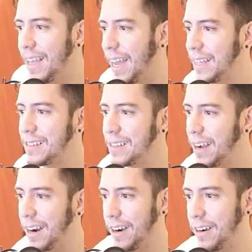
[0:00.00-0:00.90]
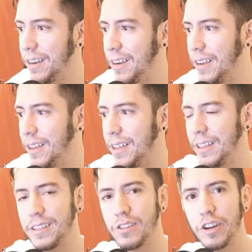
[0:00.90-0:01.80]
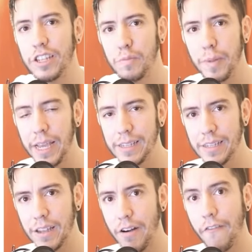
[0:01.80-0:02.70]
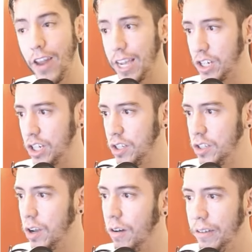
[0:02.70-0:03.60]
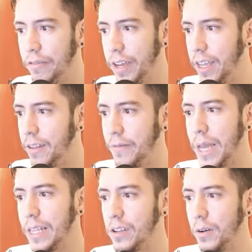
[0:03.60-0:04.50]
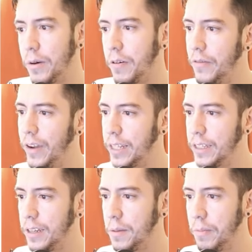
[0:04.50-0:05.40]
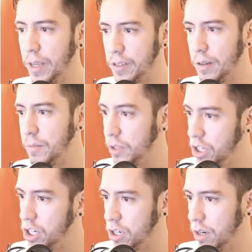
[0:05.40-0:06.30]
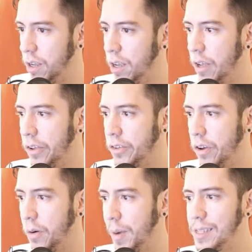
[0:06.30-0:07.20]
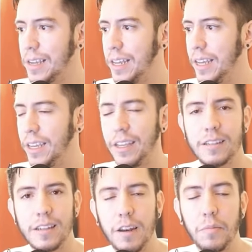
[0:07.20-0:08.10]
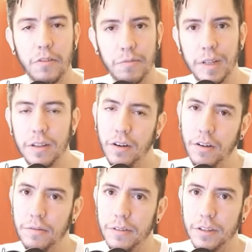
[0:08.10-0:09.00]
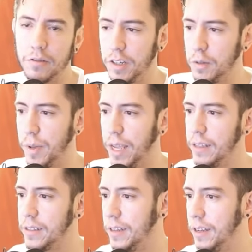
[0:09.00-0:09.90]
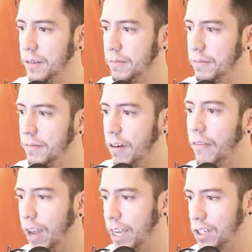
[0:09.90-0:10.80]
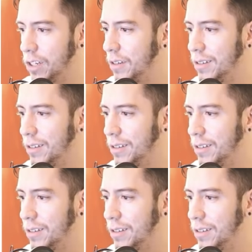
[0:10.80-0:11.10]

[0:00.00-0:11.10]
SSR, screen space reflections, only fade based on reflected pixel position. So basically it's an improvement on a screen space reflection.